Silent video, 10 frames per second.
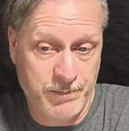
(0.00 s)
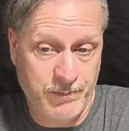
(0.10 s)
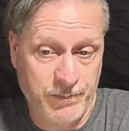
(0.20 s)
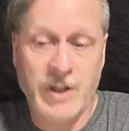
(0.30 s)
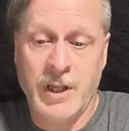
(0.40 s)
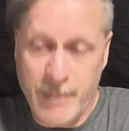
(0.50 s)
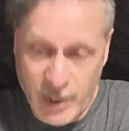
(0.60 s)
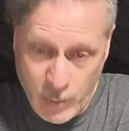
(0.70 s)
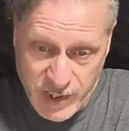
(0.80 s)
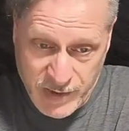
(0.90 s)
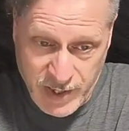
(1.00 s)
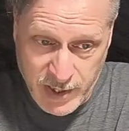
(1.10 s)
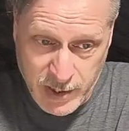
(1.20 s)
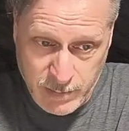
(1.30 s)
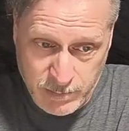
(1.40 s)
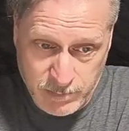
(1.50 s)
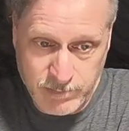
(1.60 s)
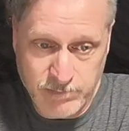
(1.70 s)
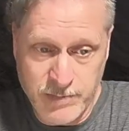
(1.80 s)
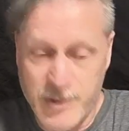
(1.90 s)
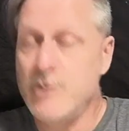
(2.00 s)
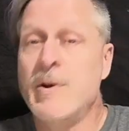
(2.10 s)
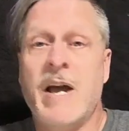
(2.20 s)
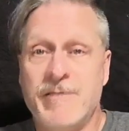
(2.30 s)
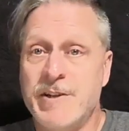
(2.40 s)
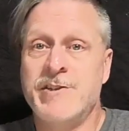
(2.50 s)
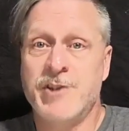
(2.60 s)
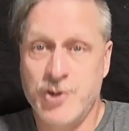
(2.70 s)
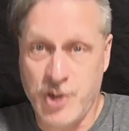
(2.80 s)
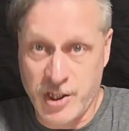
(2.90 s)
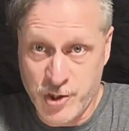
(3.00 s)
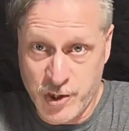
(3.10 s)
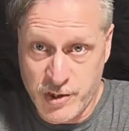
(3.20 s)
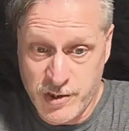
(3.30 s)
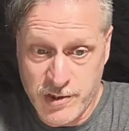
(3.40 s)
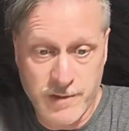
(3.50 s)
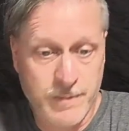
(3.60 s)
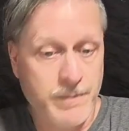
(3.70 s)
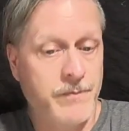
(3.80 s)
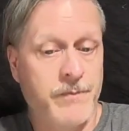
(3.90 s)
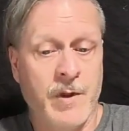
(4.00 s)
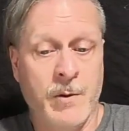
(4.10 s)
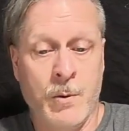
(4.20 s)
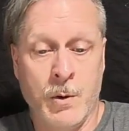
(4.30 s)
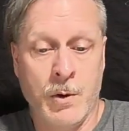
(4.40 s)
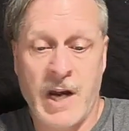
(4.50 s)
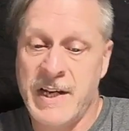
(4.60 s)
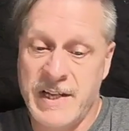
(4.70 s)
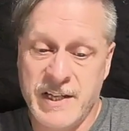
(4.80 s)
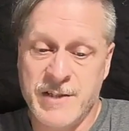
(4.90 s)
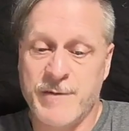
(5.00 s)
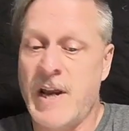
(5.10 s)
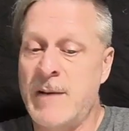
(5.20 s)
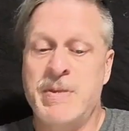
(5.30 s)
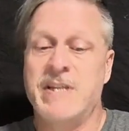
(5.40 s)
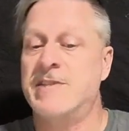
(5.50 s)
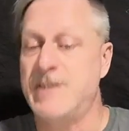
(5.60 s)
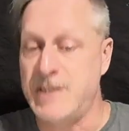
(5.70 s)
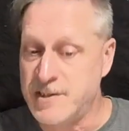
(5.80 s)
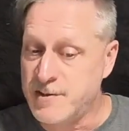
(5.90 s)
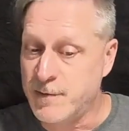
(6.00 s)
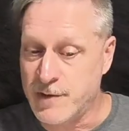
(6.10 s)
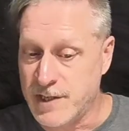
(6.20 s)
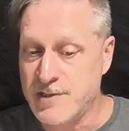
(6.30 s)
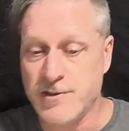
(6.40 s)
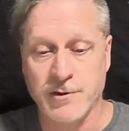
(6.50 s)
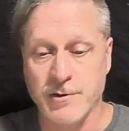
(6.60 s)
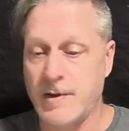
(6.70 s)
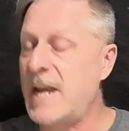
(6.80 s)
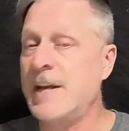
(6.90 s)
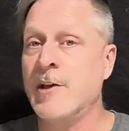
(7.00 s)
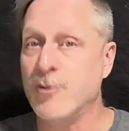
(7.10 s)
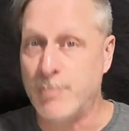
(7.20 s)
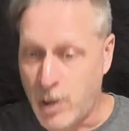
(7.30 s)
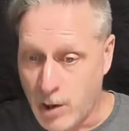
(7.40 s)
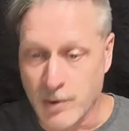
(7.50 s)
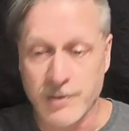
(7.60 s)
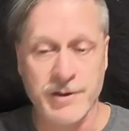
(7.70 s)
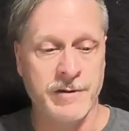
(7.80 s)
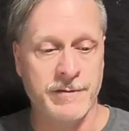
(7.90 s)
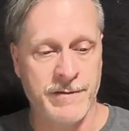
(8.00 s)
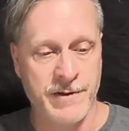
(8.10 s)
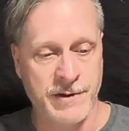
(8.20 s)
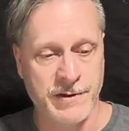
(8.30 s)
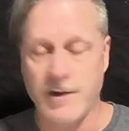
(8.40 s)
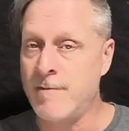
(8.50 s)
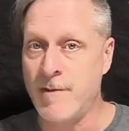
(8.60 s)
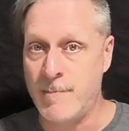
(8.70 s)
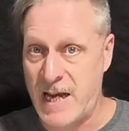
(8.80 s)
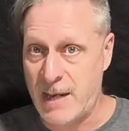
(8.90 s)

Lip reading: Let me know what you think. Do you have any suggestions or ideas for NPCs for this or any other part of the map?